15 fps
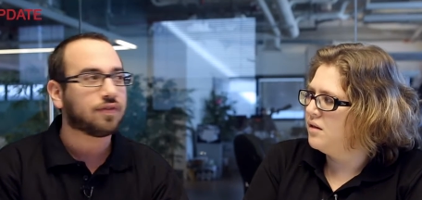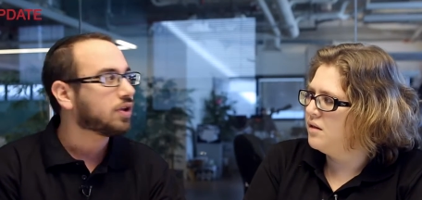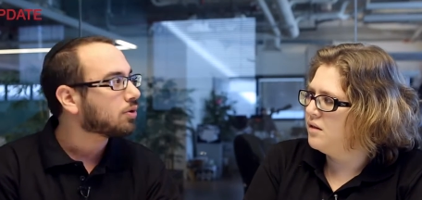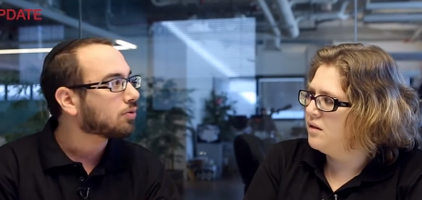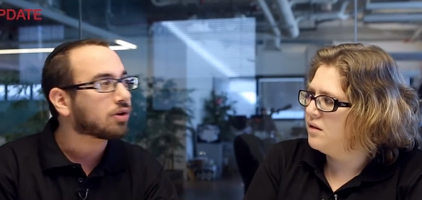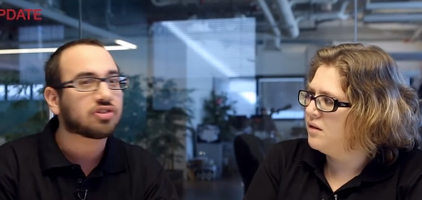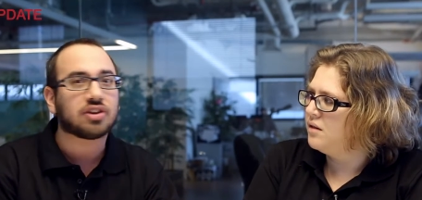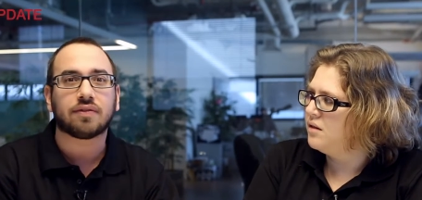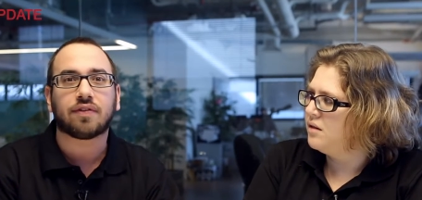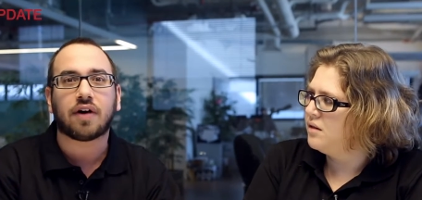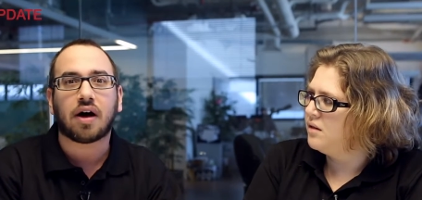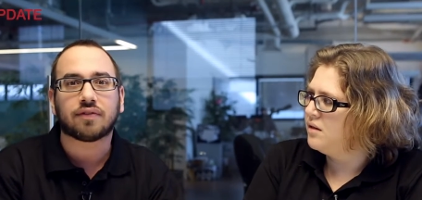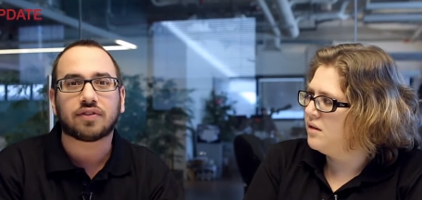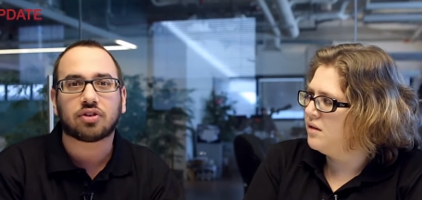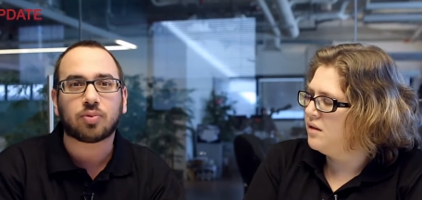Speaker 1: viewers
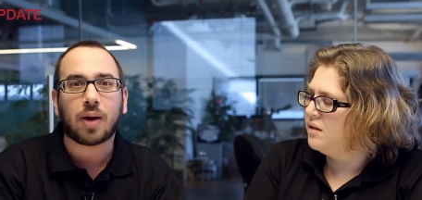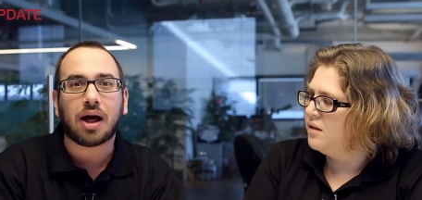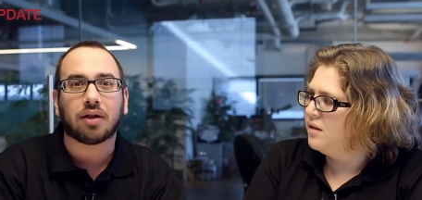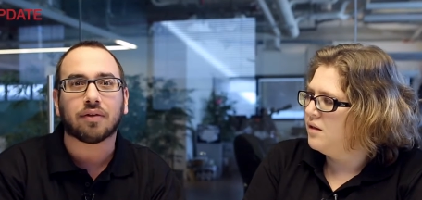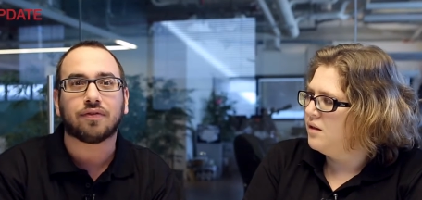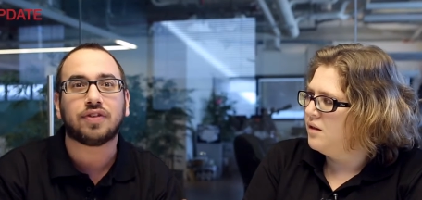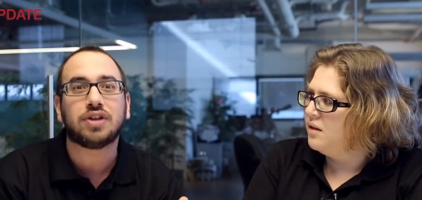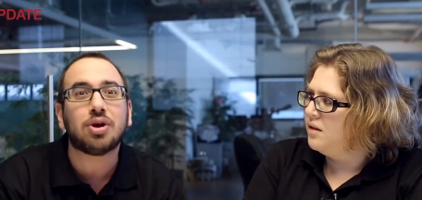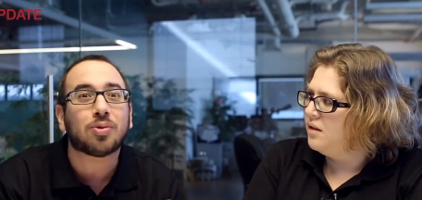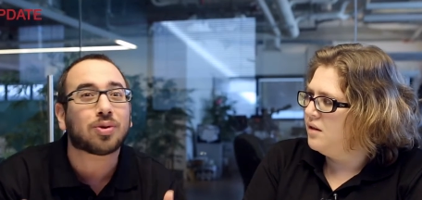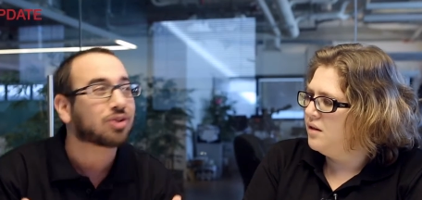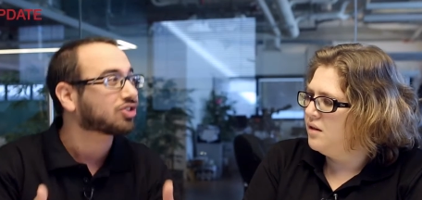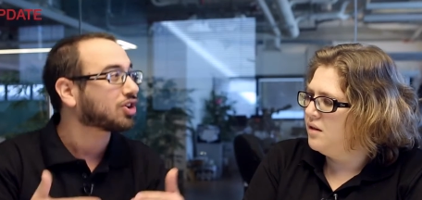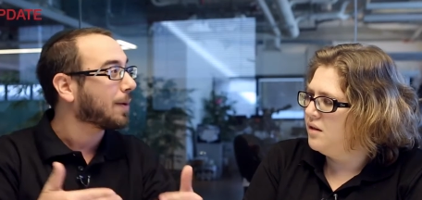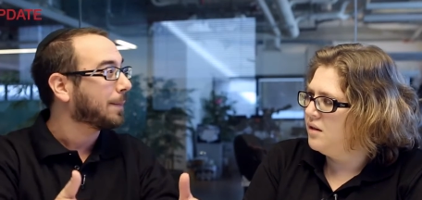involved as well. Viewers
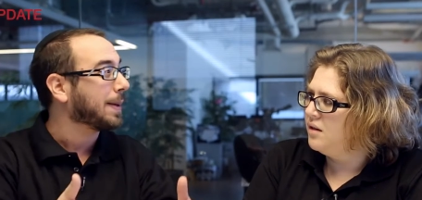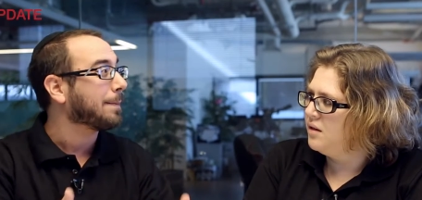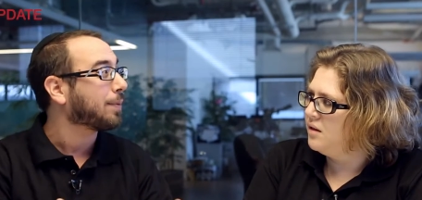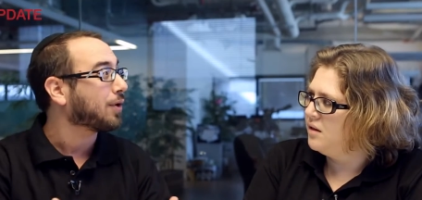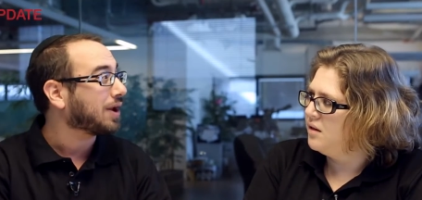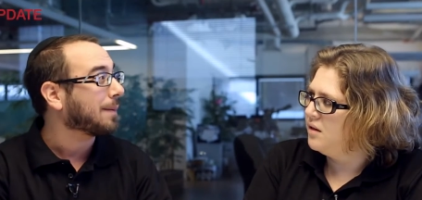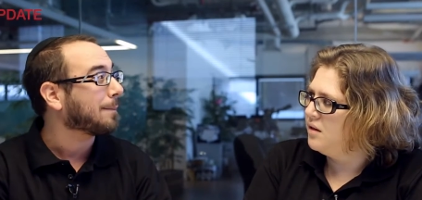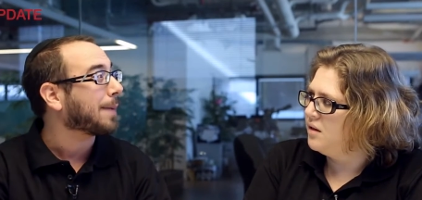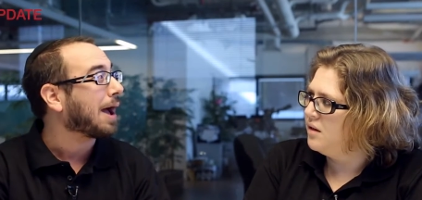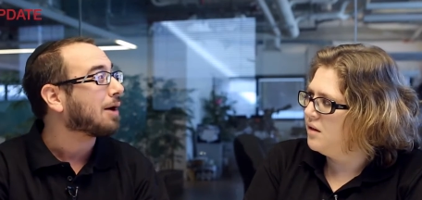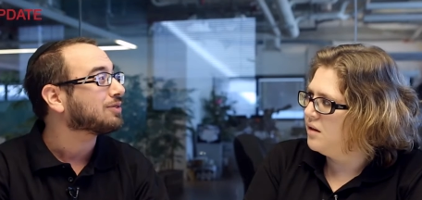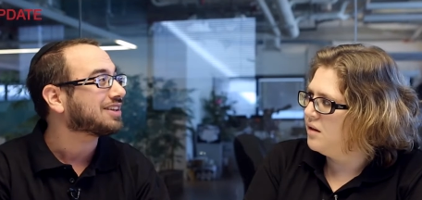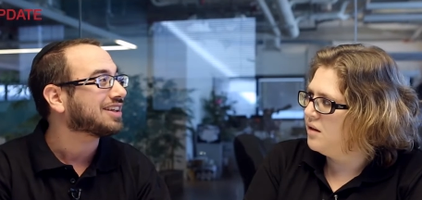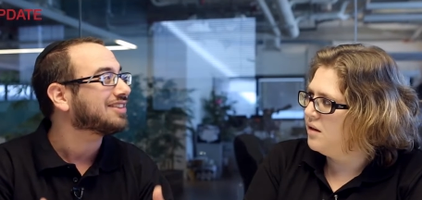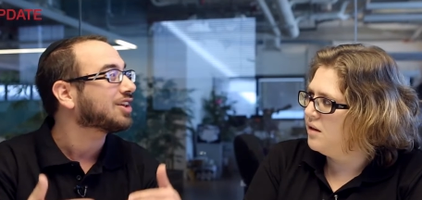could be putting
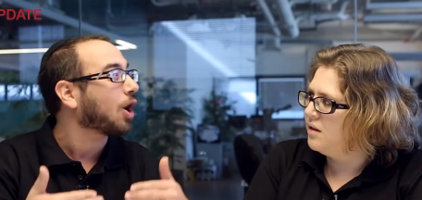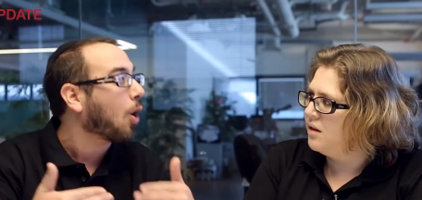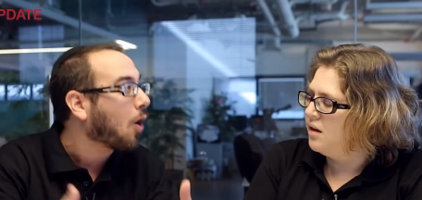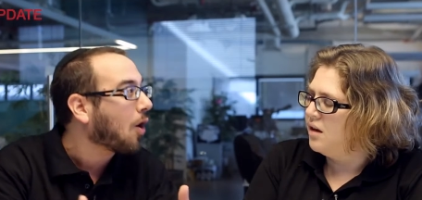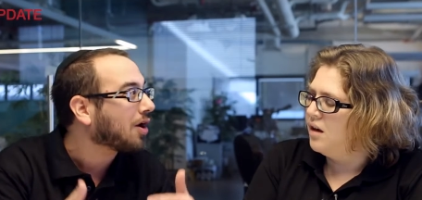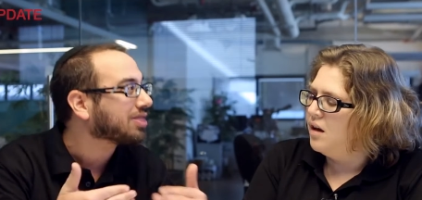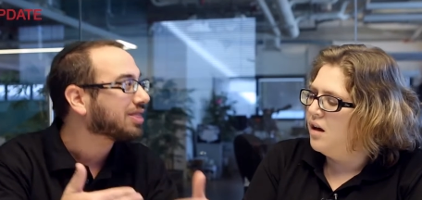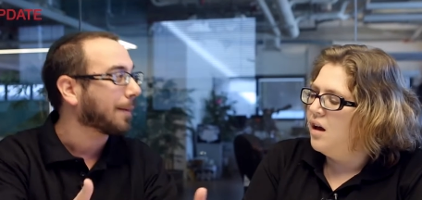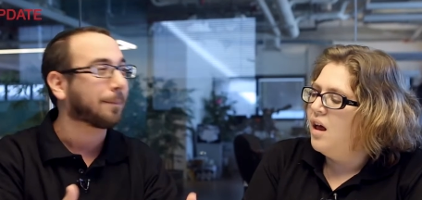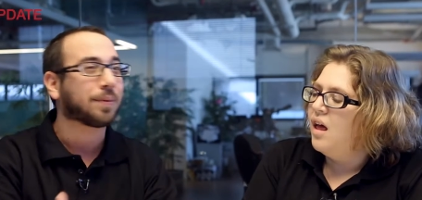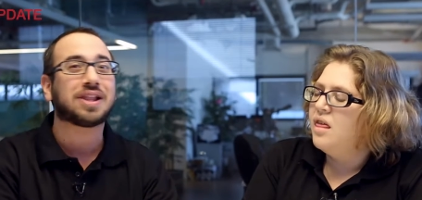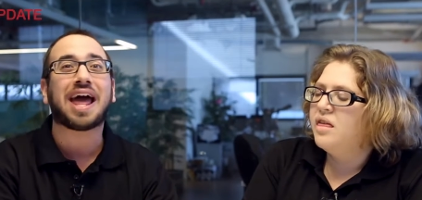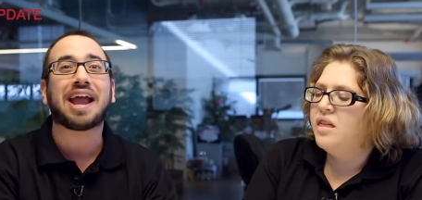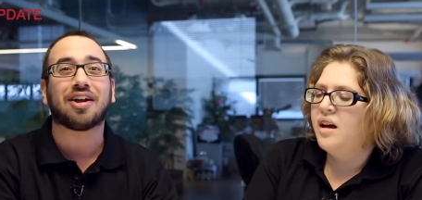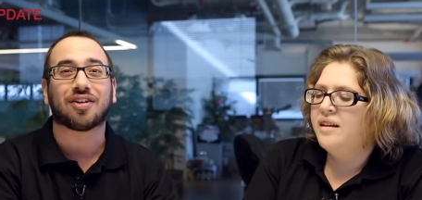bounties on the
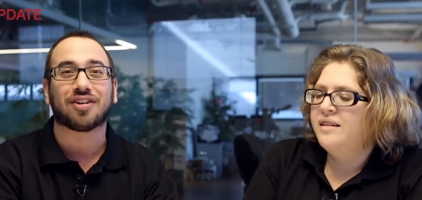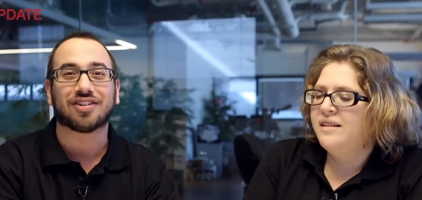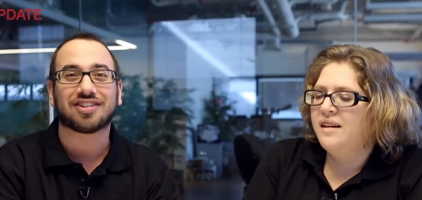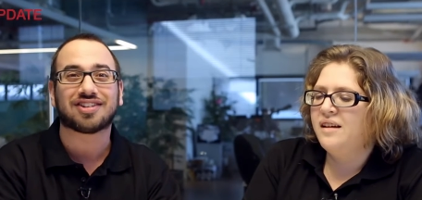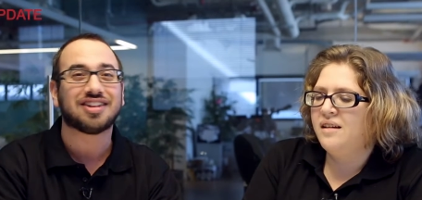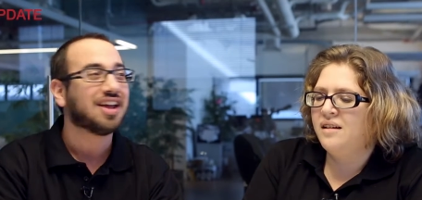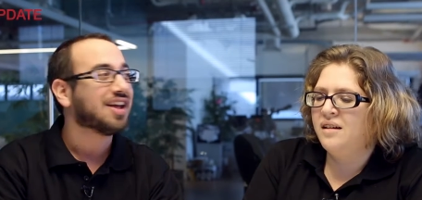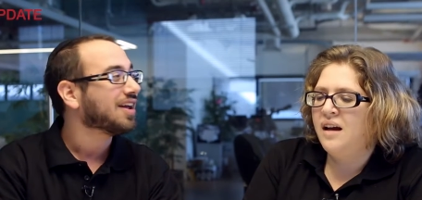players.